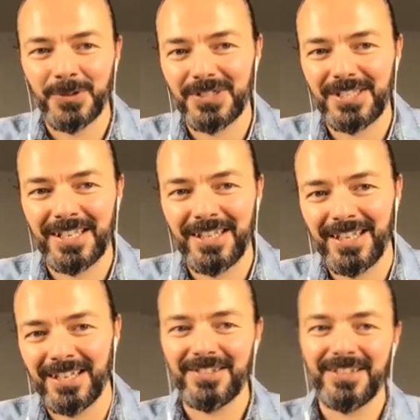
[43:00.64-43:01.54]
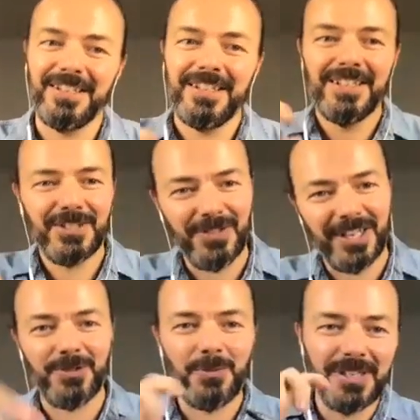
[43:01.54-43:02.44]
sitting there and
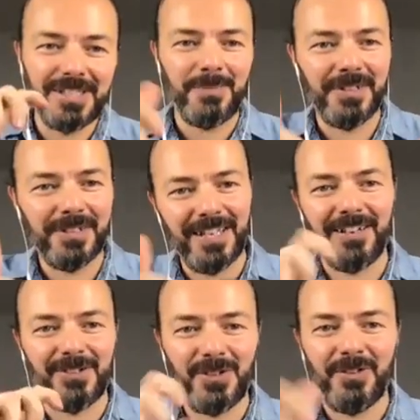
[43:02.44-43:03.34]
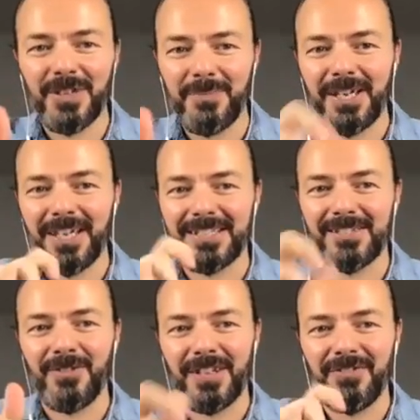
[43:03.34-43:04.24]
trying to mix up the colors of their pants,
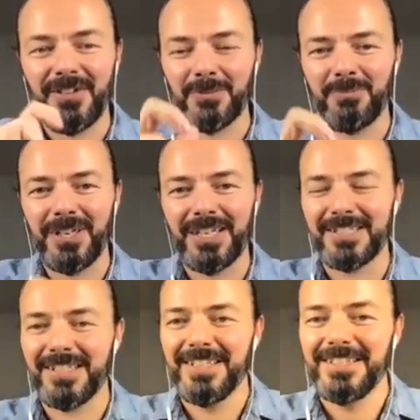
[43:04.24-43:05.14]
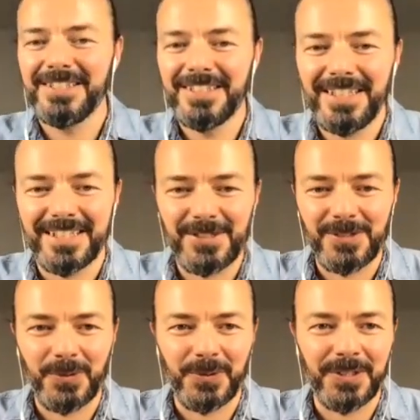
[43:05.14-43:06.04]
of their fountain pens and
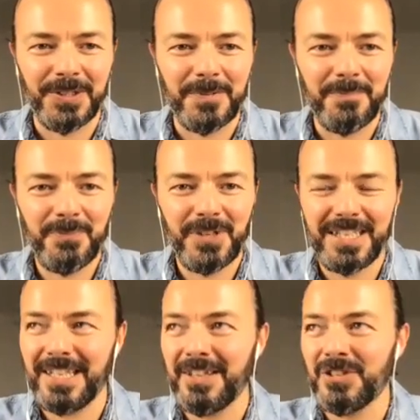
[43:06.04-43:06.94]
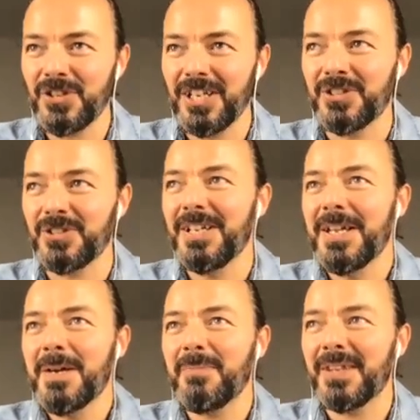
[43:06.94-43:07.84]
so uh, pretty nothing changed
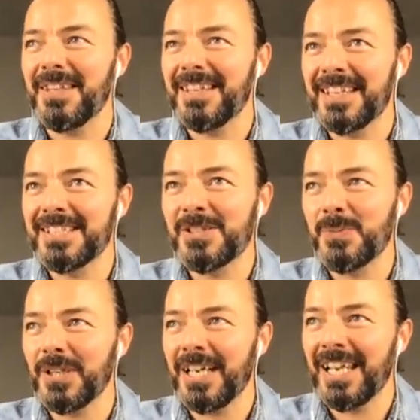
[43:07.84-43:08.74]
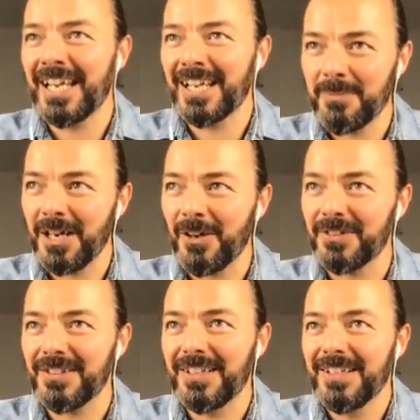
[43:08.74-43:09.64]
but this is what i like
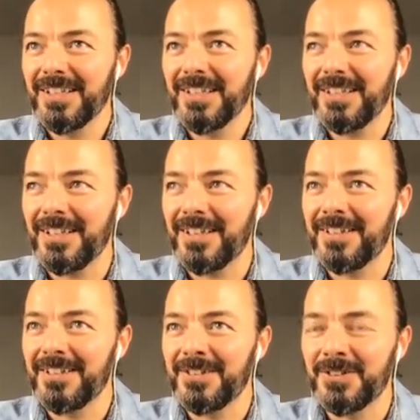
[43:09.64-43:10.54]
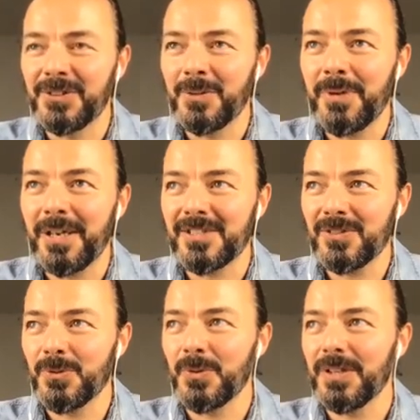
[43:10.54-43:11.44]
about uh, your, your,
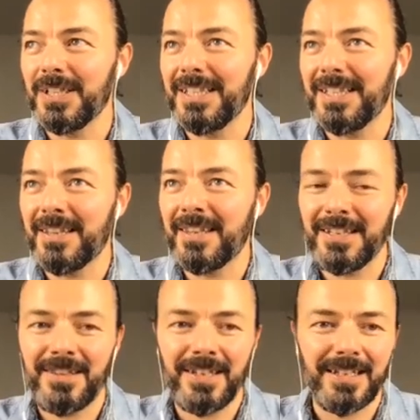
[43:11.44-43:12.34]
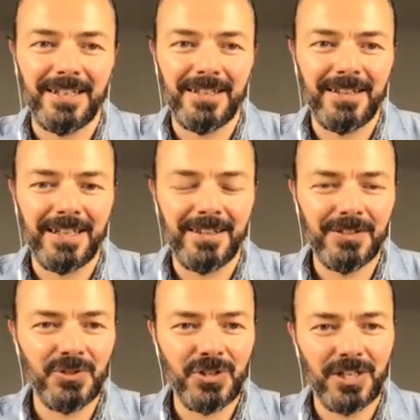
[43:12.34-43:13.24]
too they they they
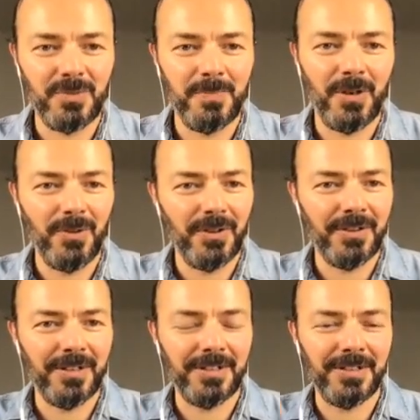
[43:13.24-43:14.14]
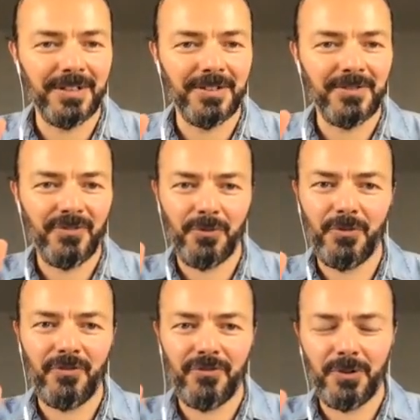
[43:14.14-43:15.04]
didn't change about uh, through,
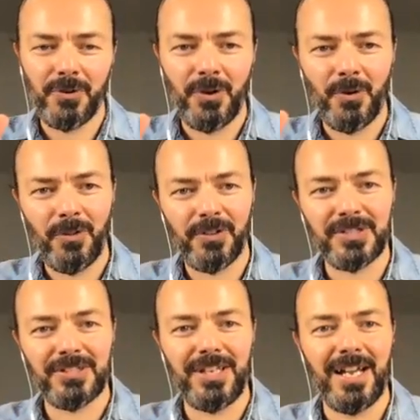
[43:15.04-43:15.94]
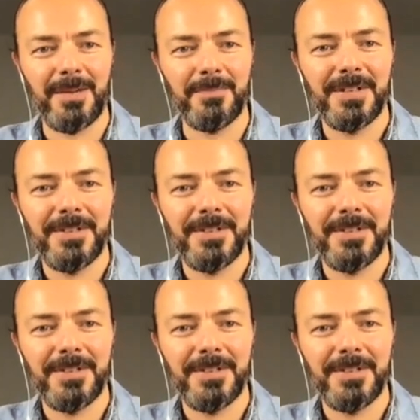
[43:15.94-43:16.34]
through, all this time